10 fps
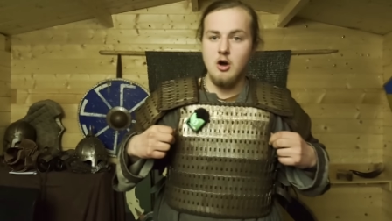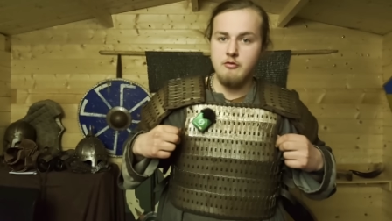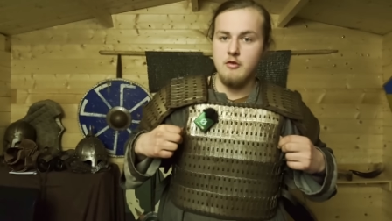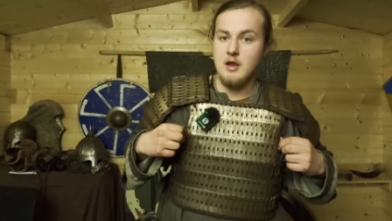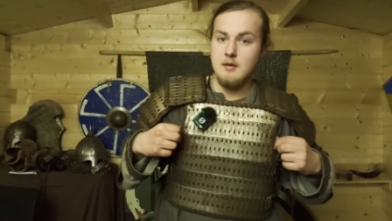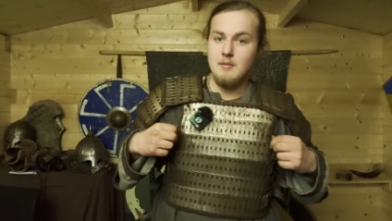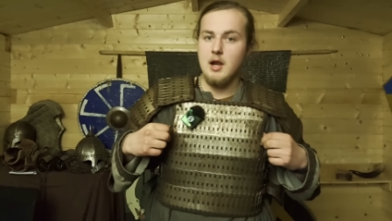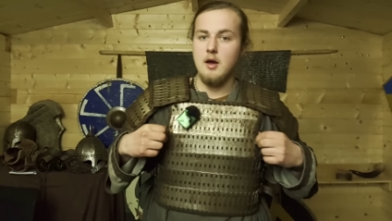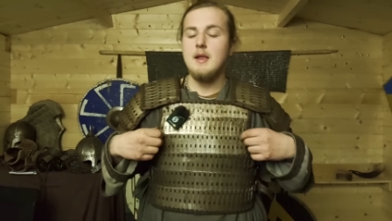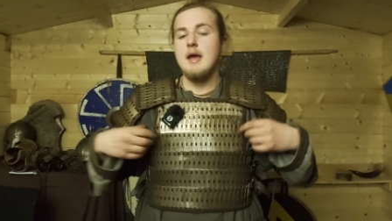of the
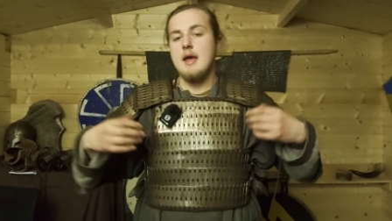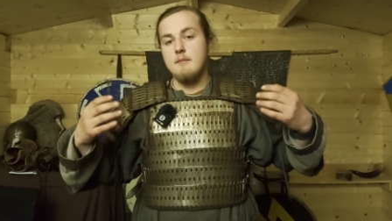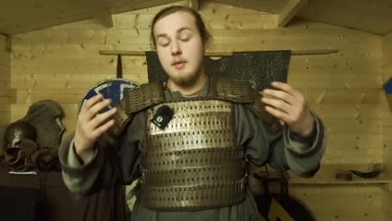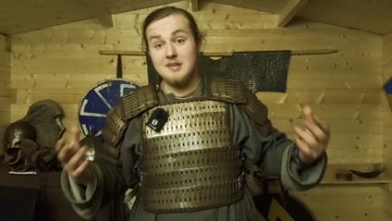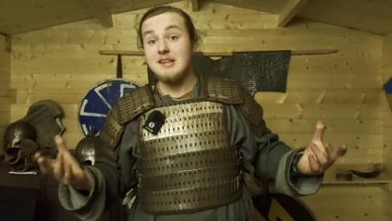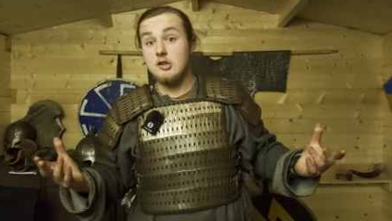lamellar, because it